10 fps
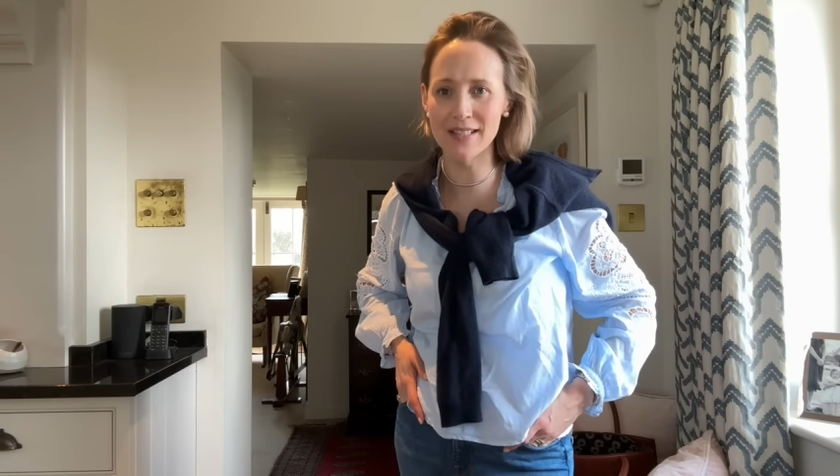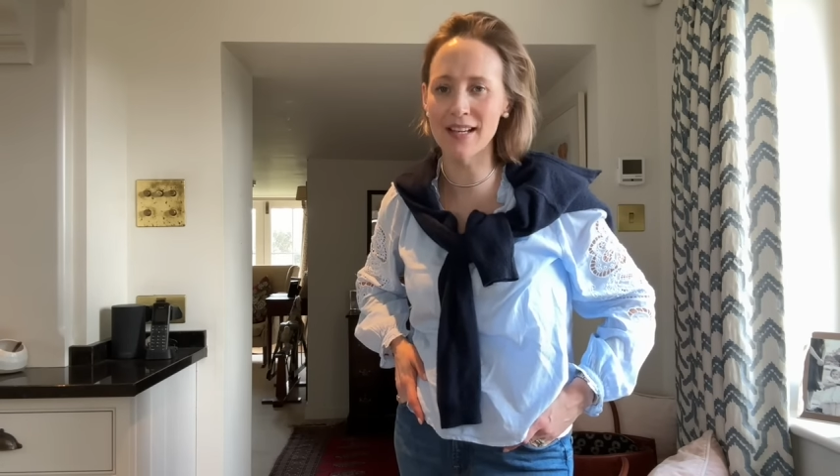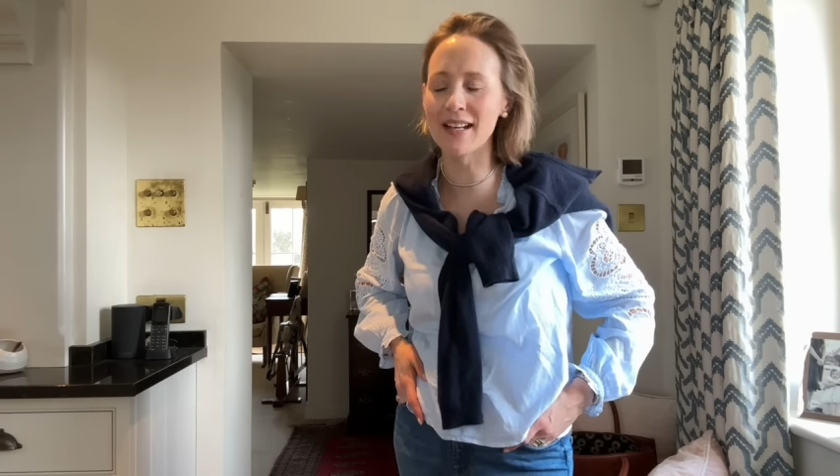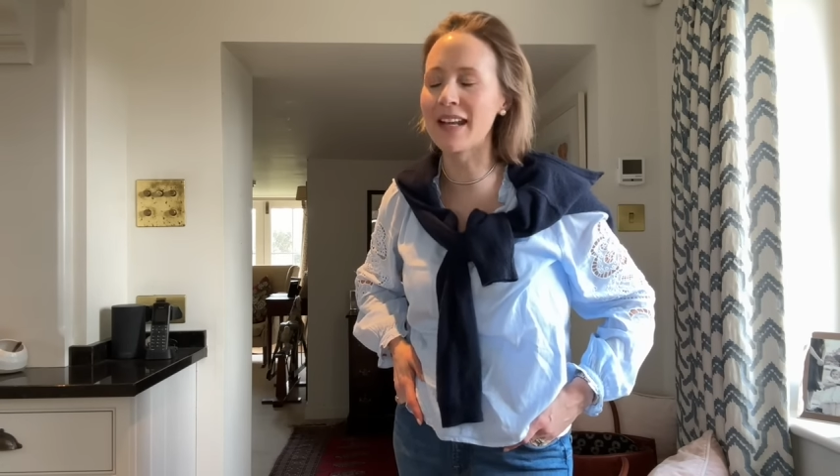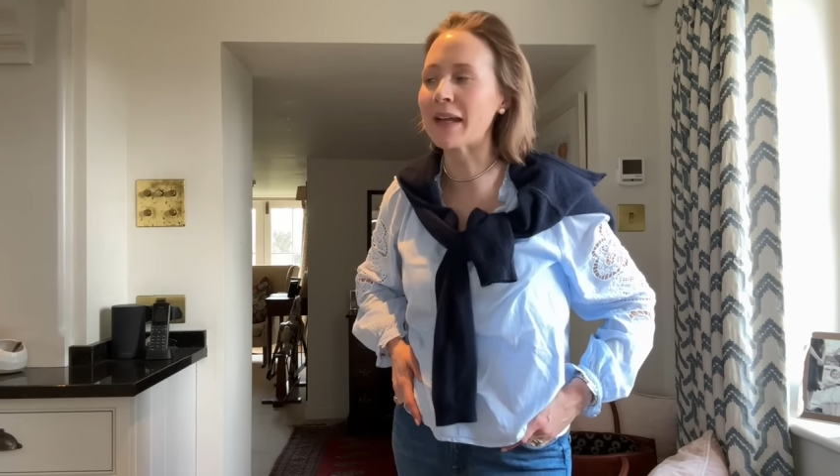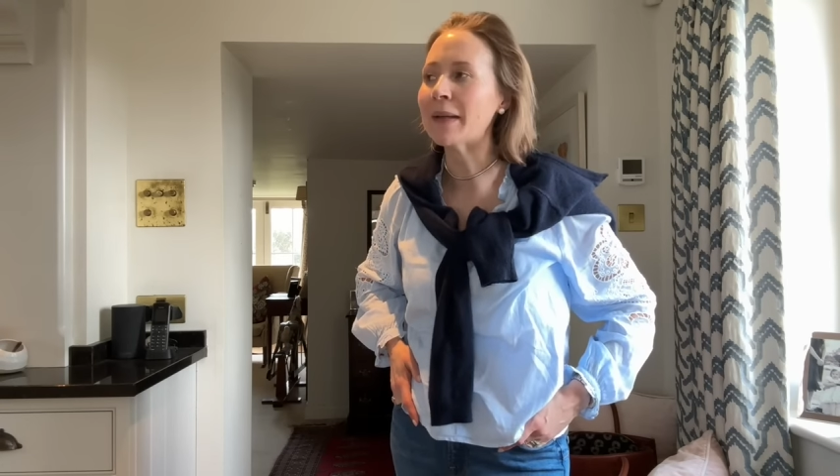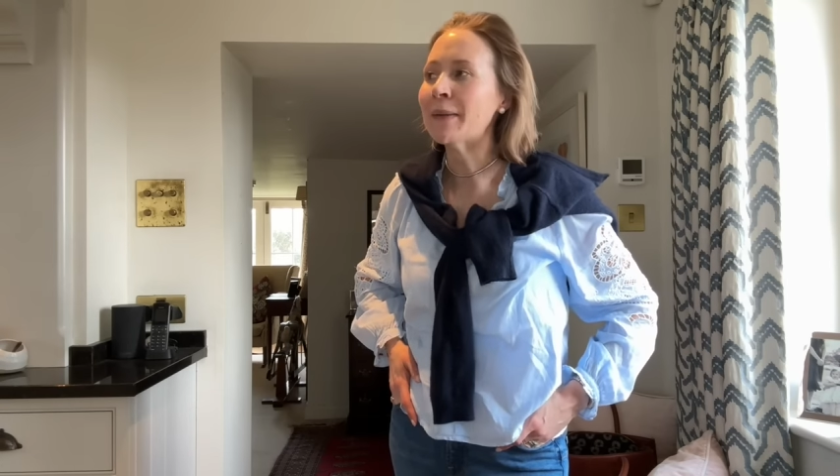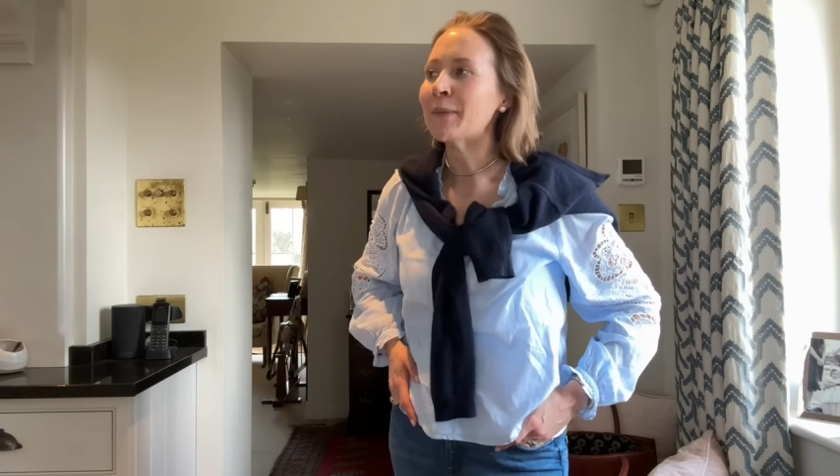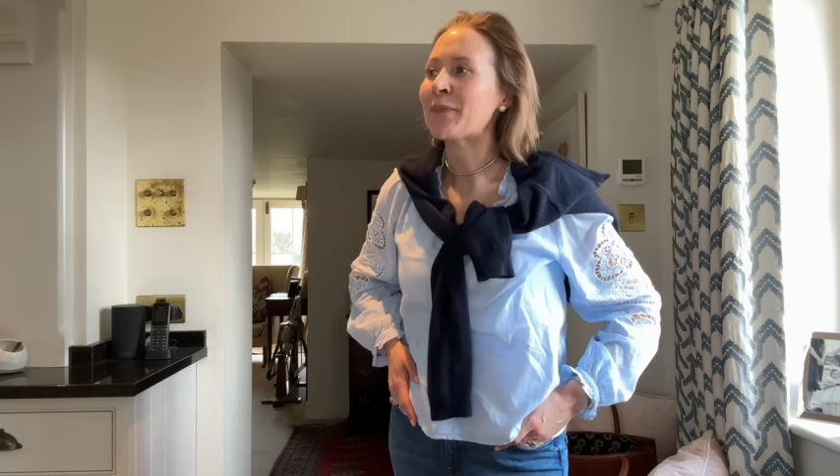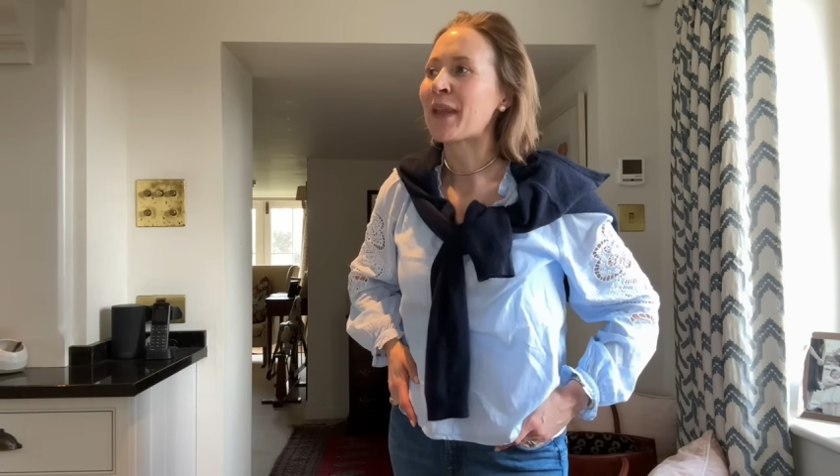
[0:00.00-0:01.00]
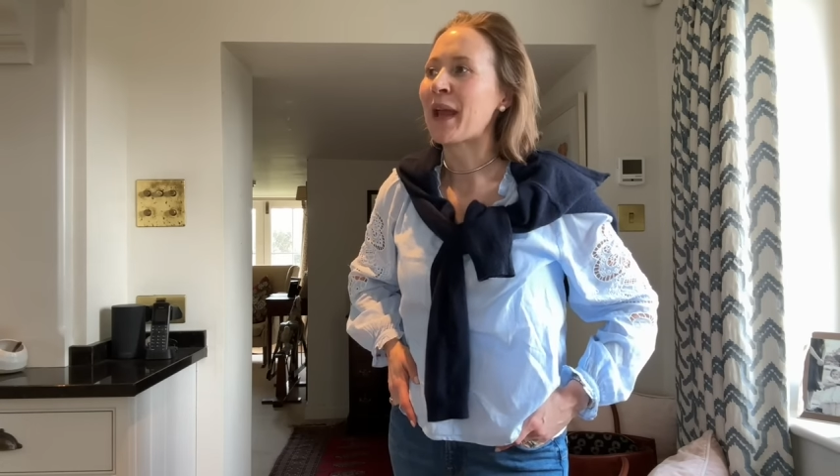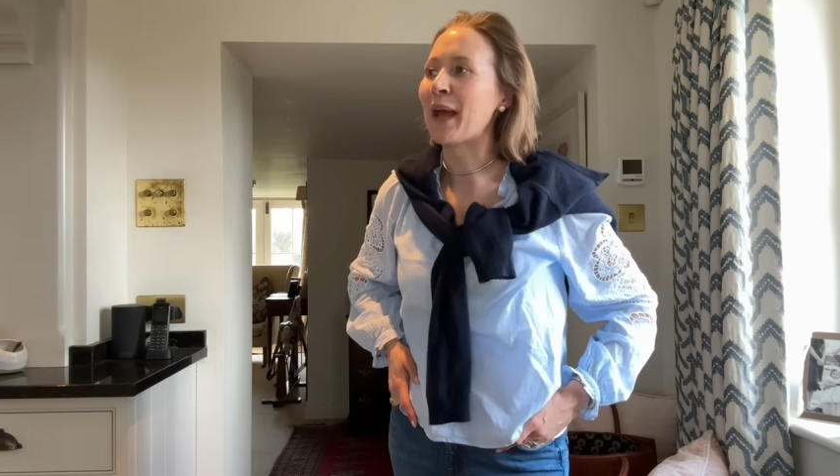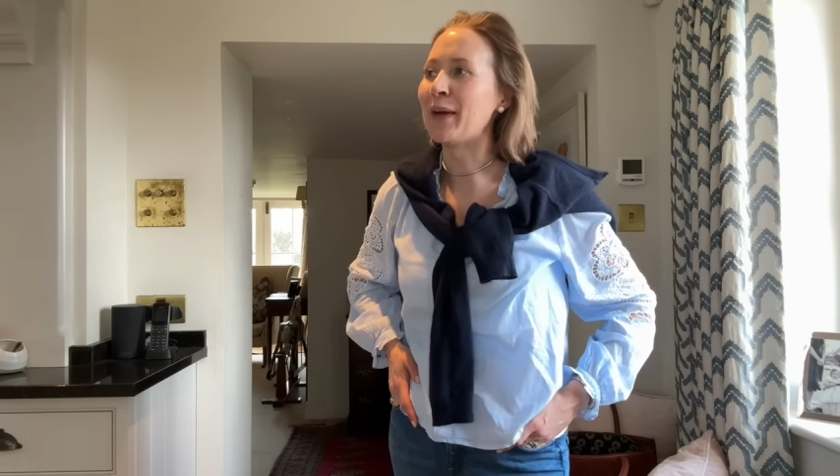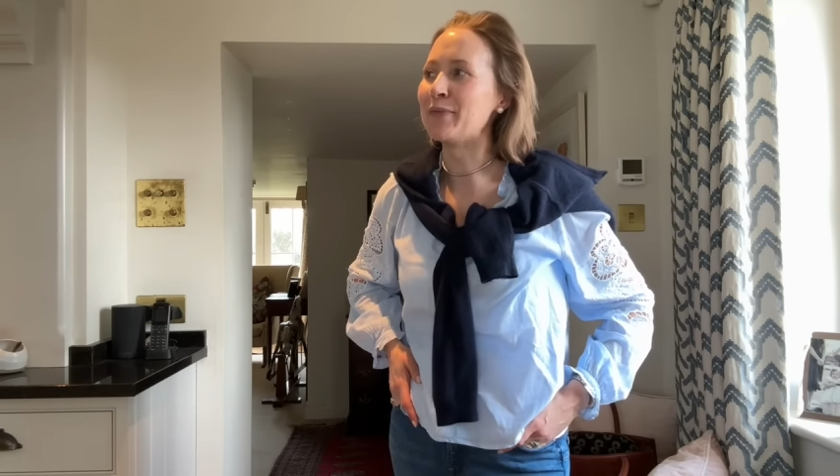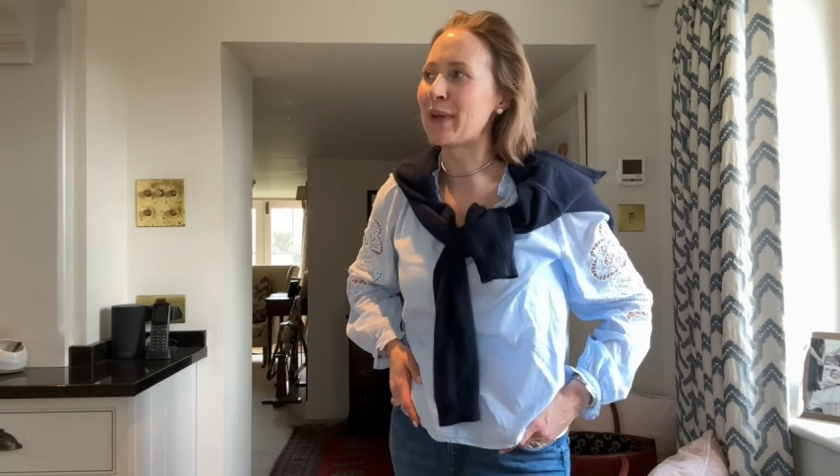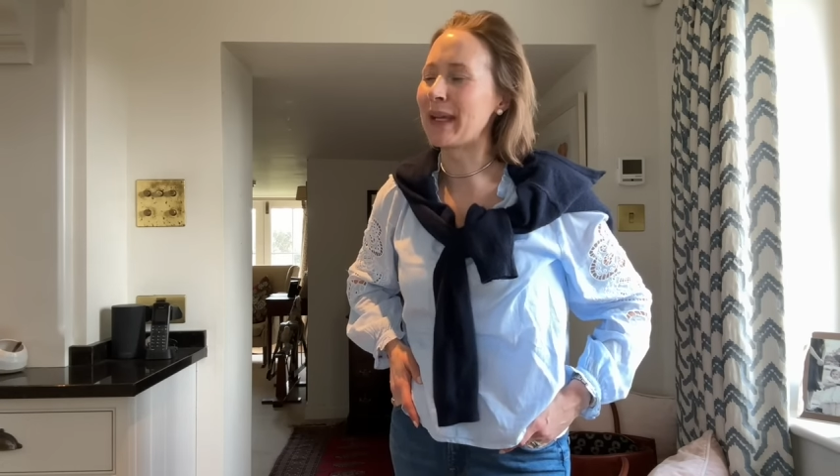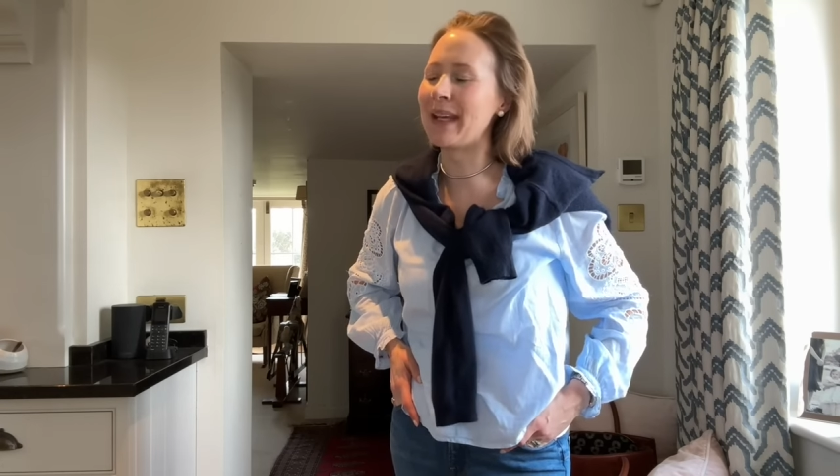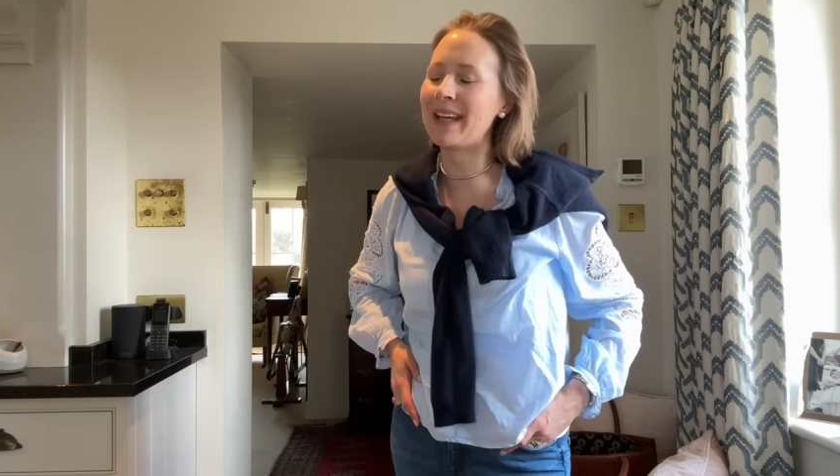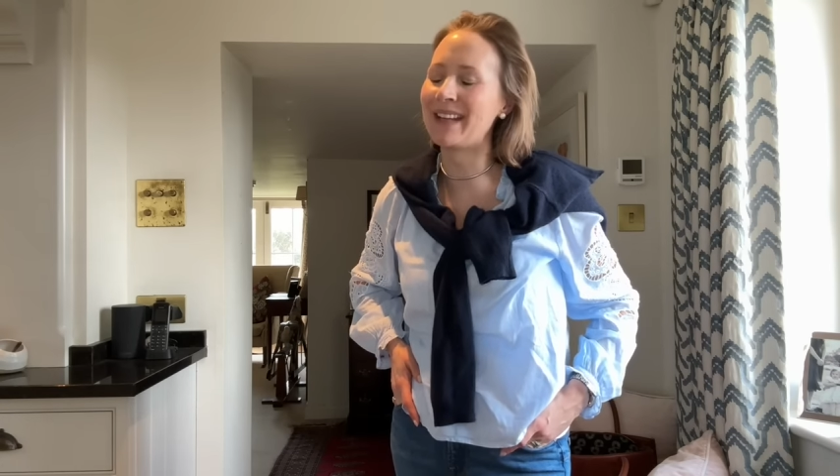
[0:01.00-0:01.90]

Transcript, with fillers: darling. Um, but he,